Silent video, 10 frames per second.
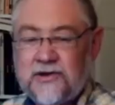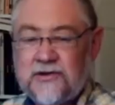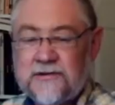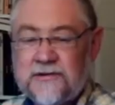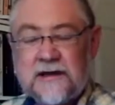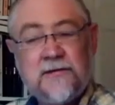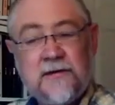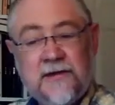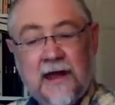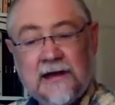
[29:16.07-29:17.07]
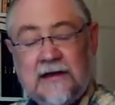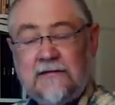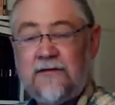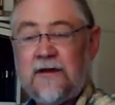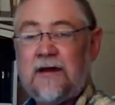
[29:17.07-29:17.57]
up choosing, so that they
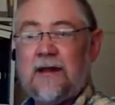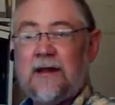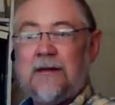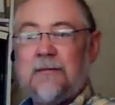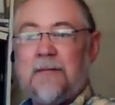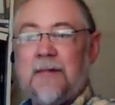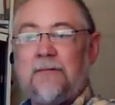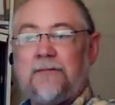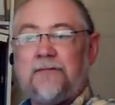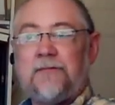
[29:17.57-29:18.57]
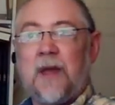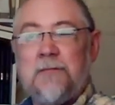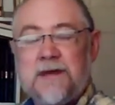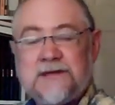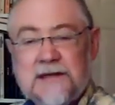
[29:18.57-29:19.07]
leave
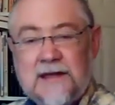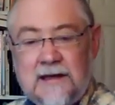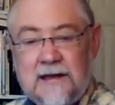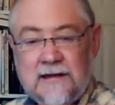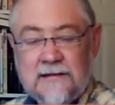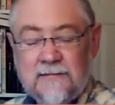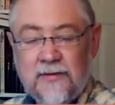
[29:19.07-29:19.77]
misleading